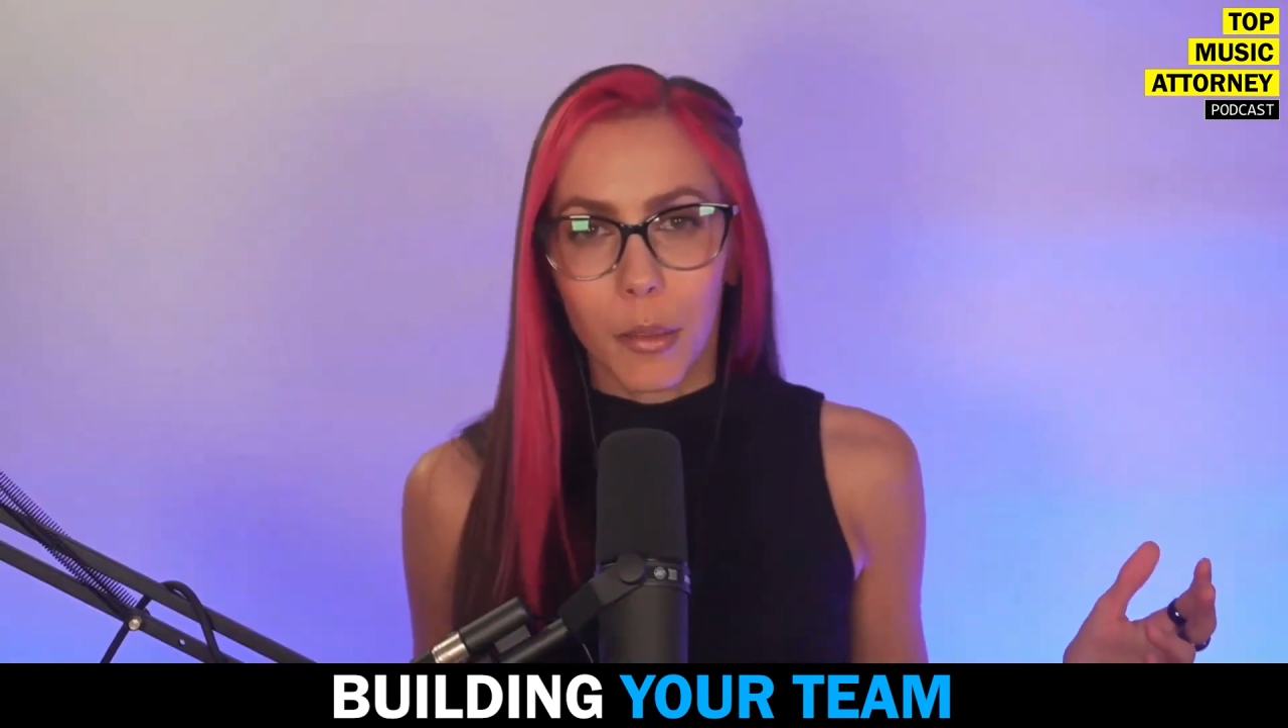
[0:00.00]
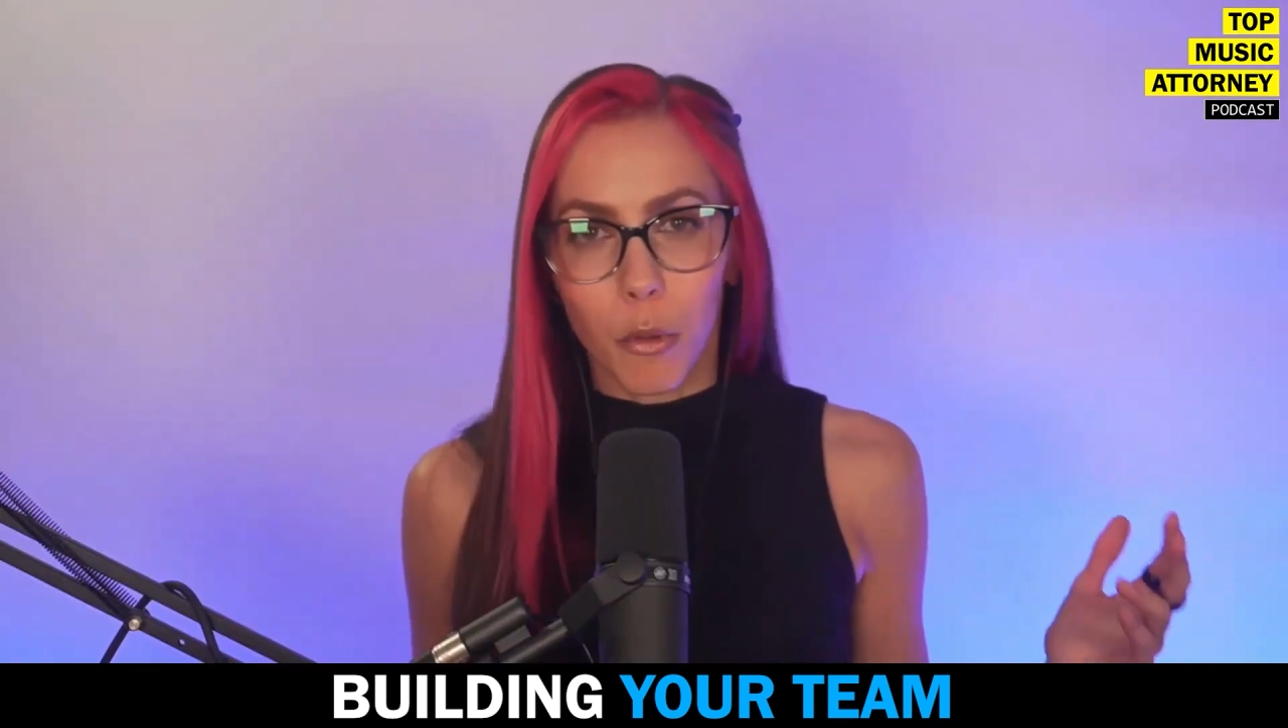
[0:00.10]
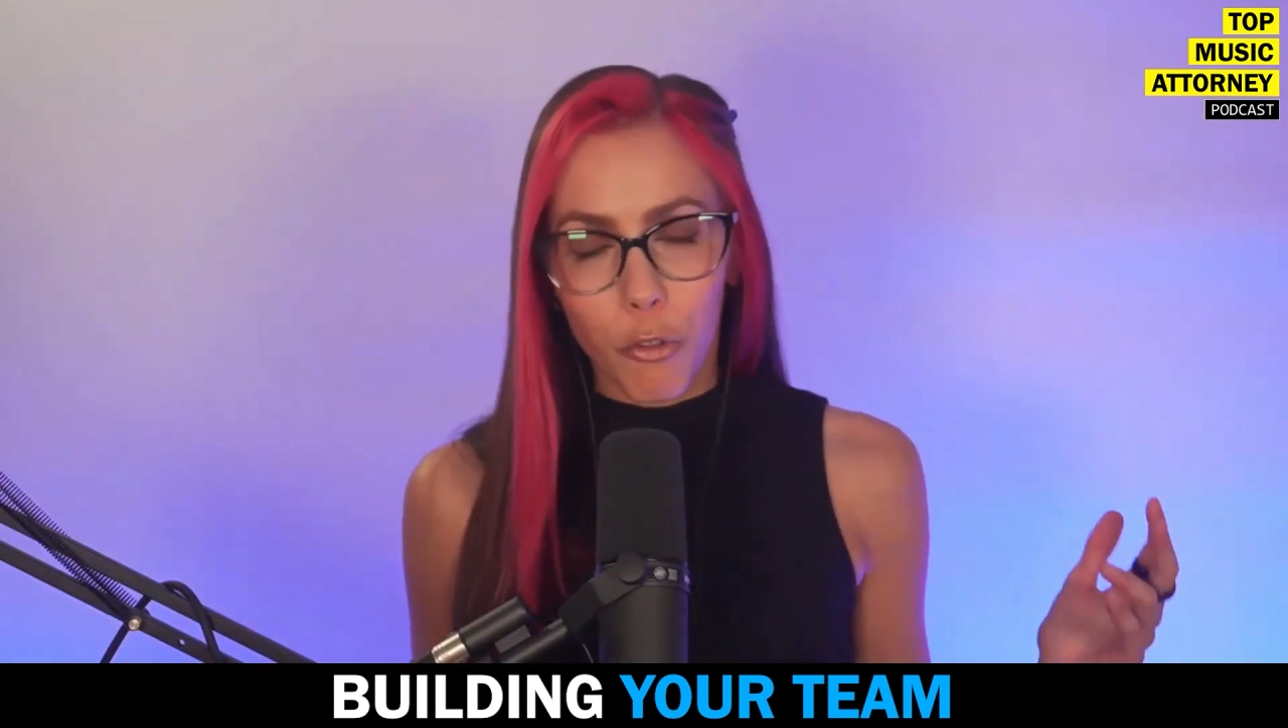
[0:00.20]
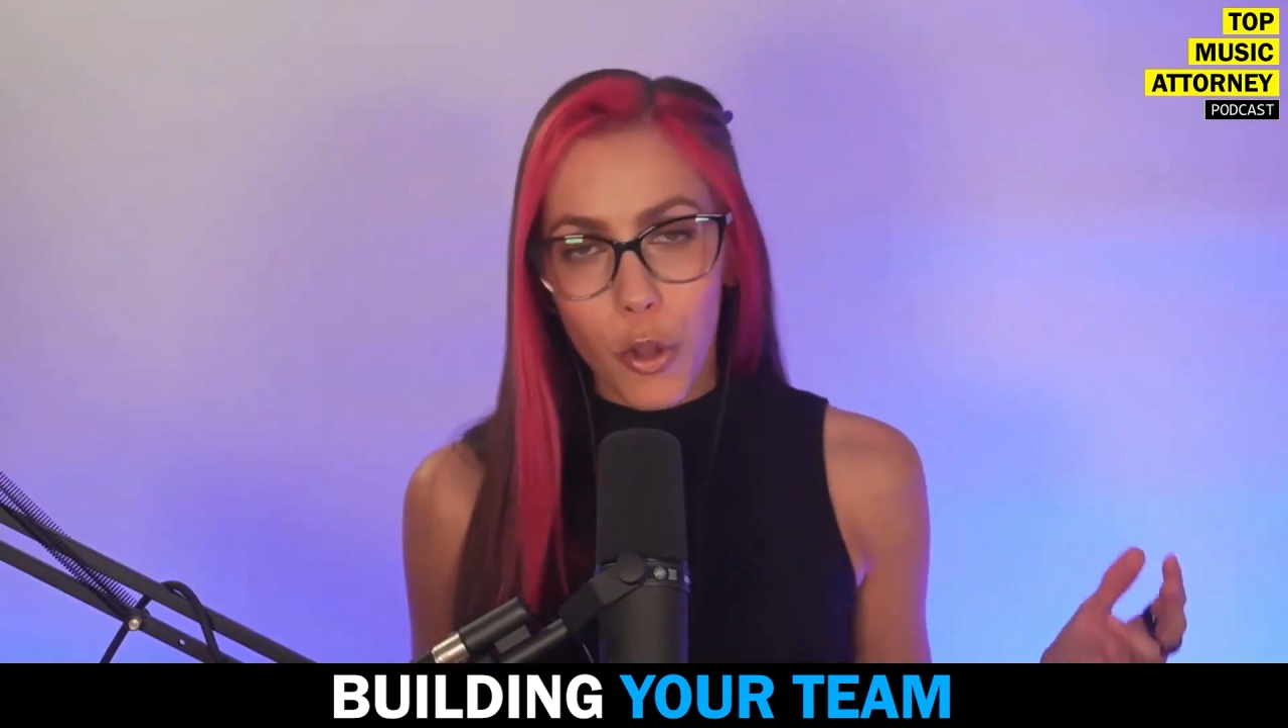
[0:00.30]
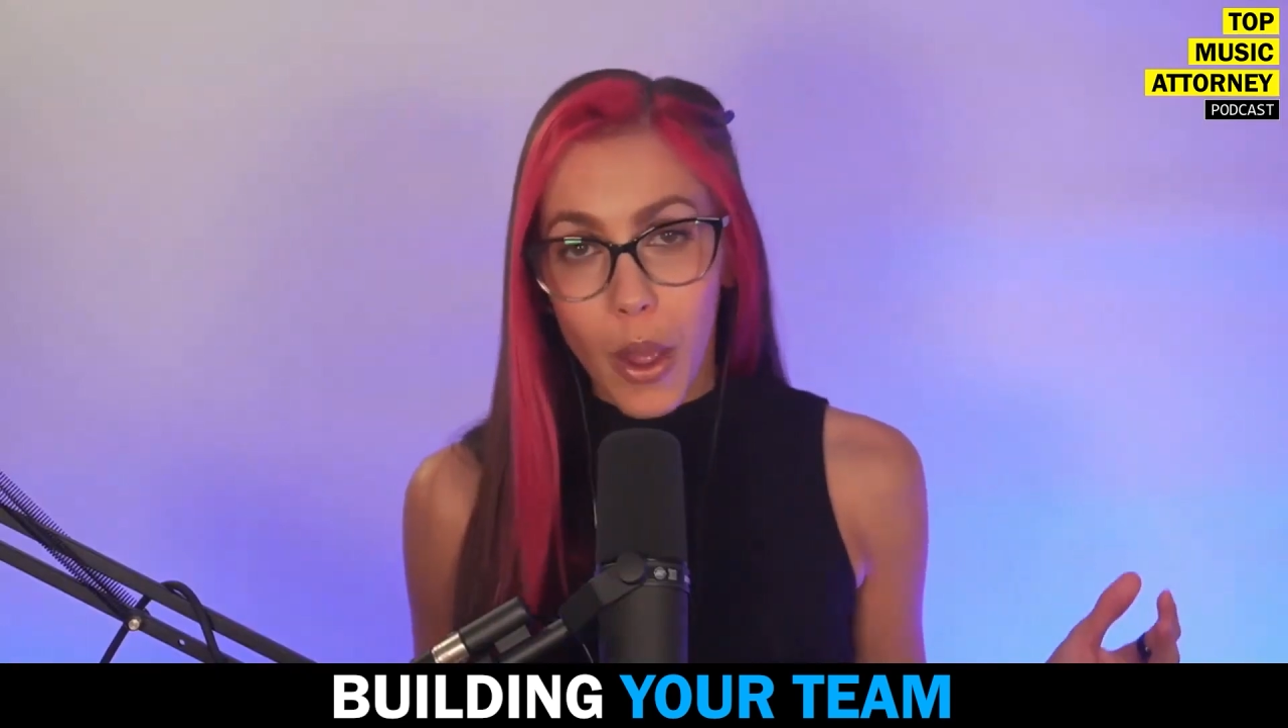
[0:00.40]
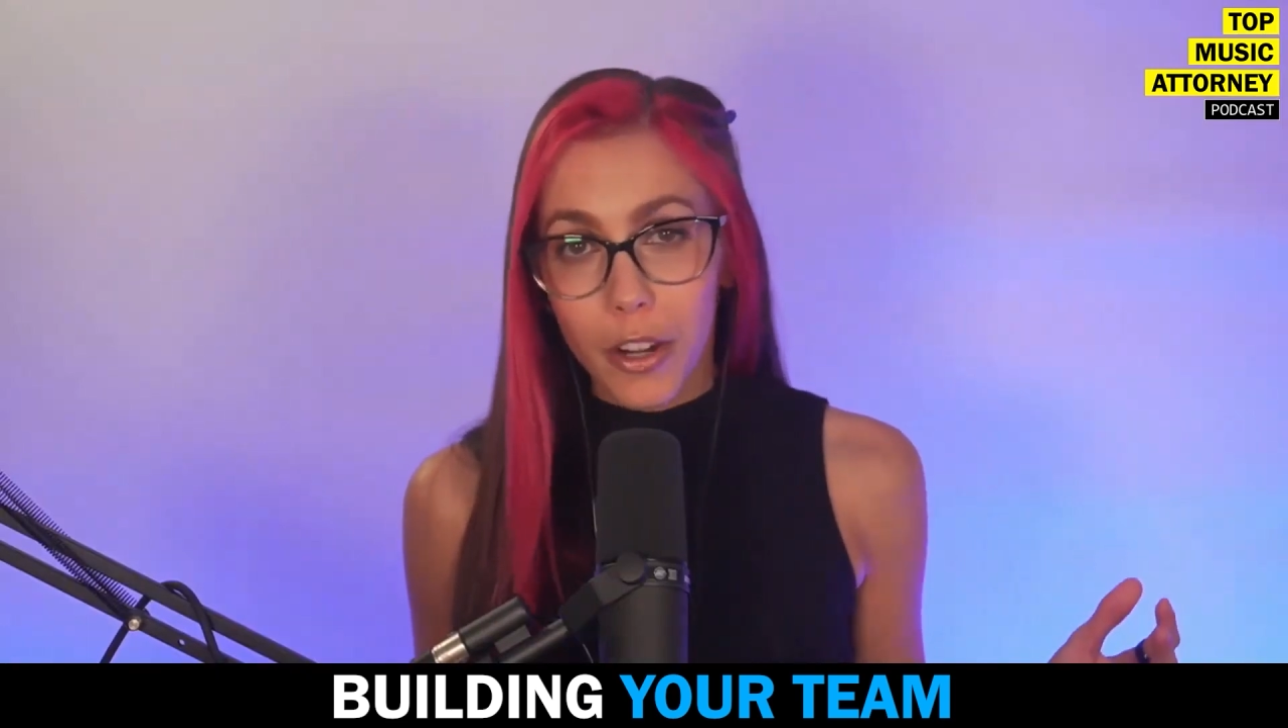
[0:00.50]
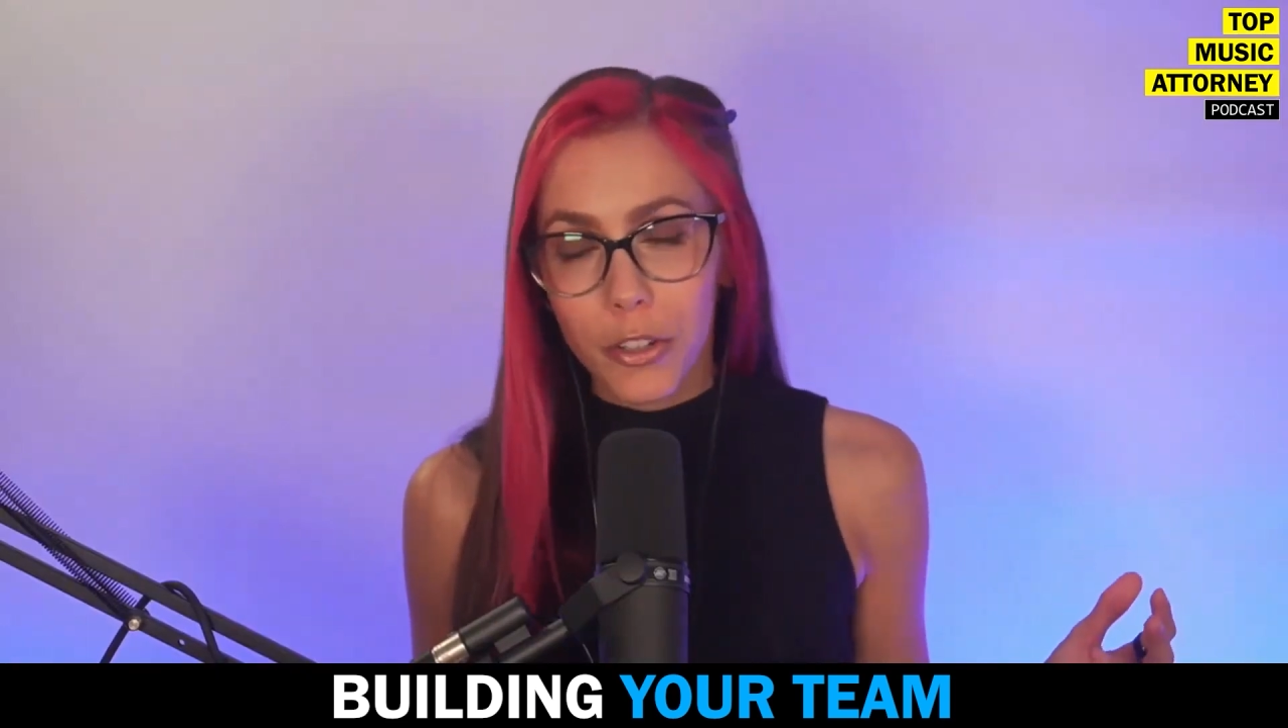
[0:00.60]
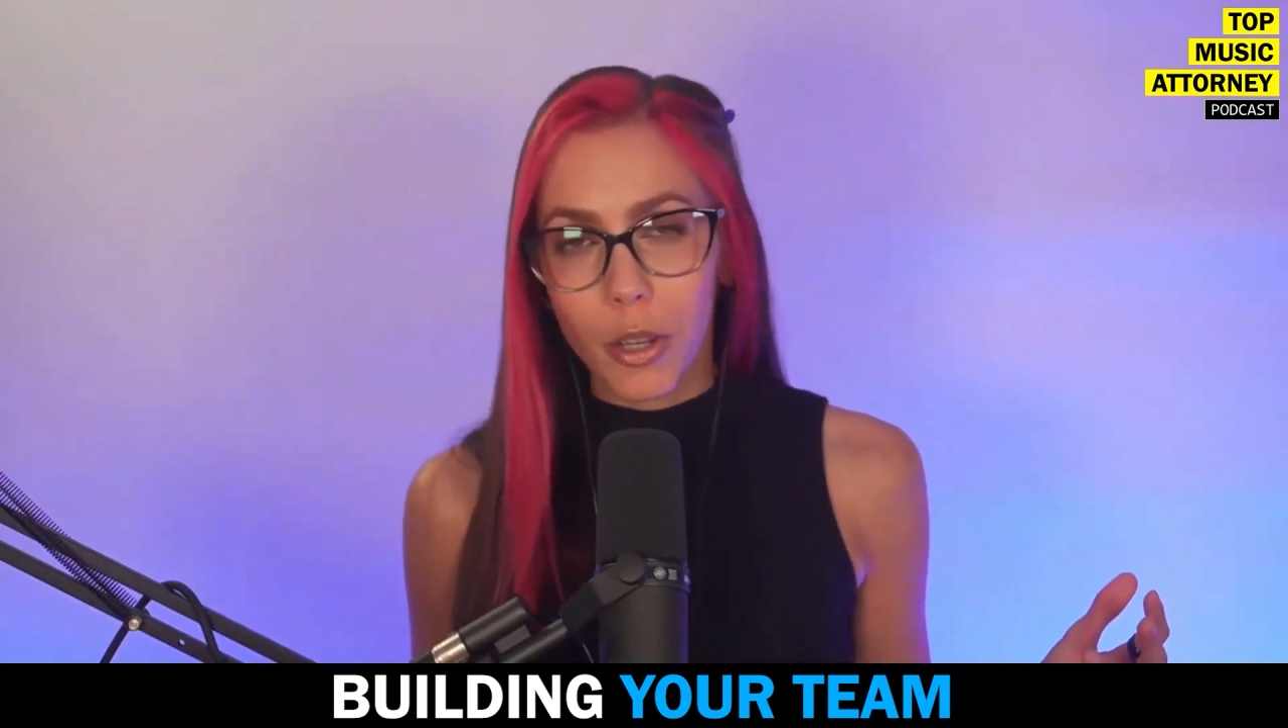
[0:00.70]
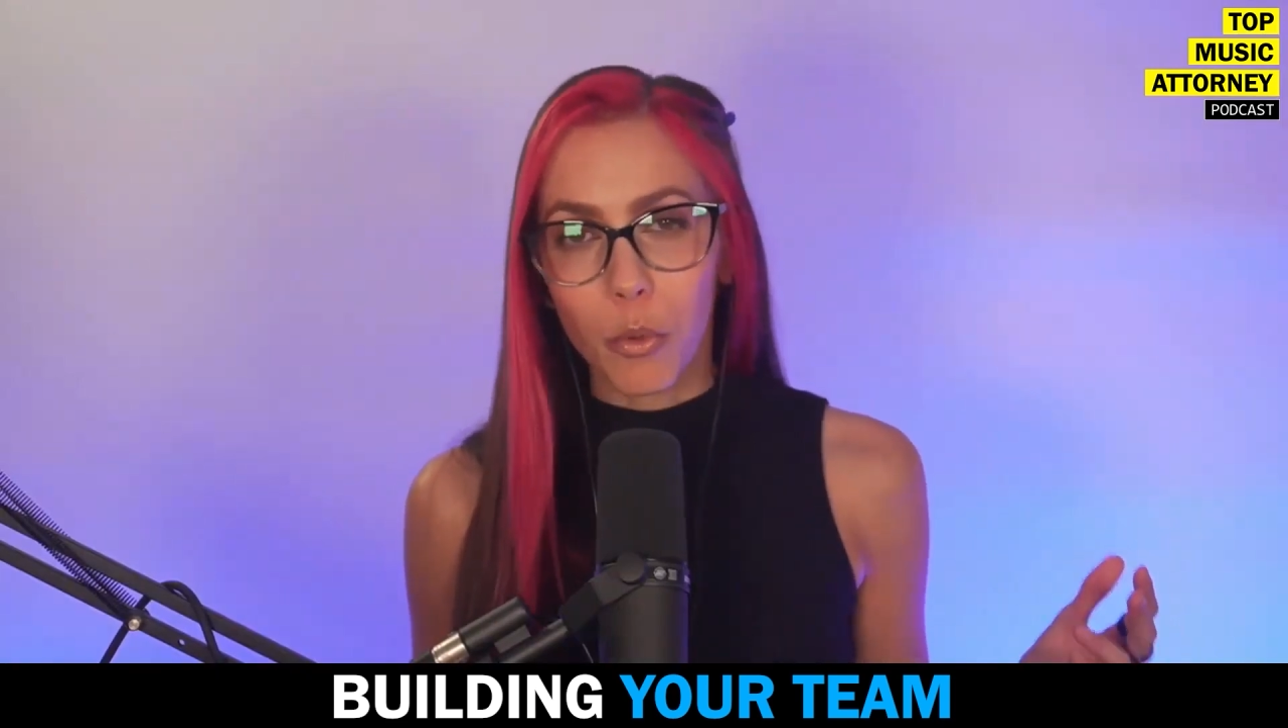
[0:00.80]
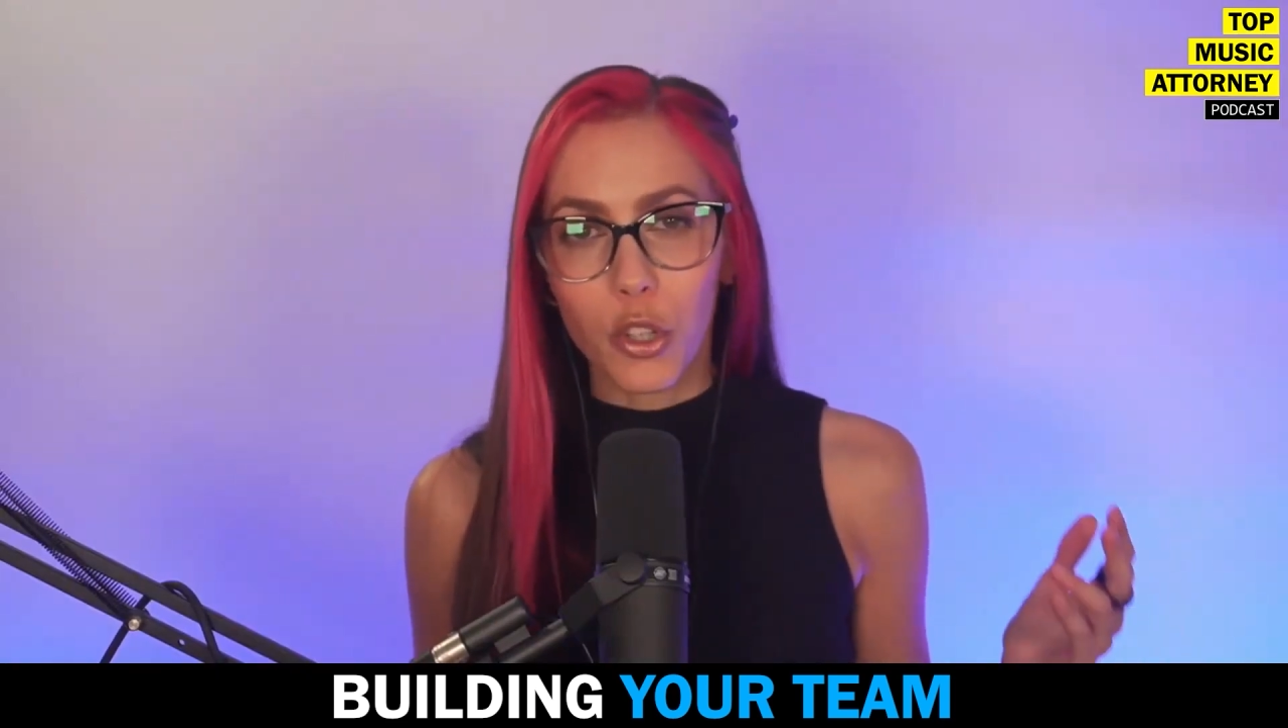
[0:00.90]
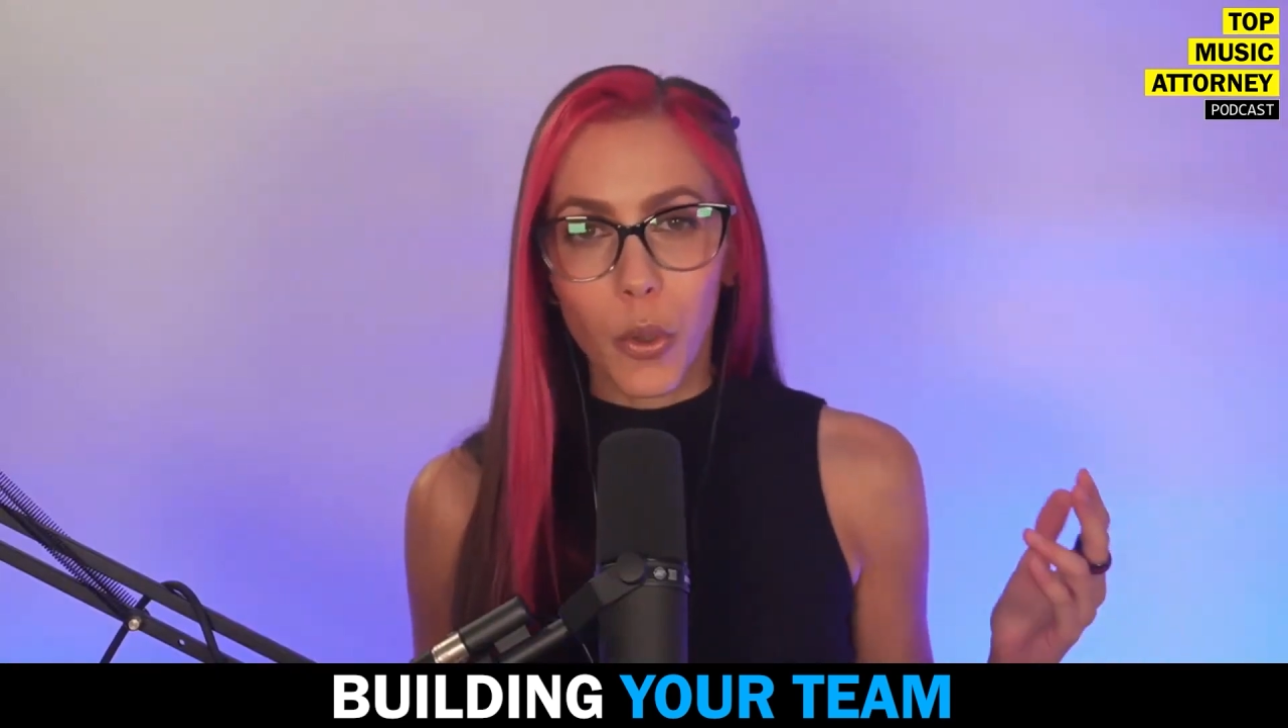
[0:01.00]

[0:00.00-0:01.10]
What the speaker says: Before you hire someone,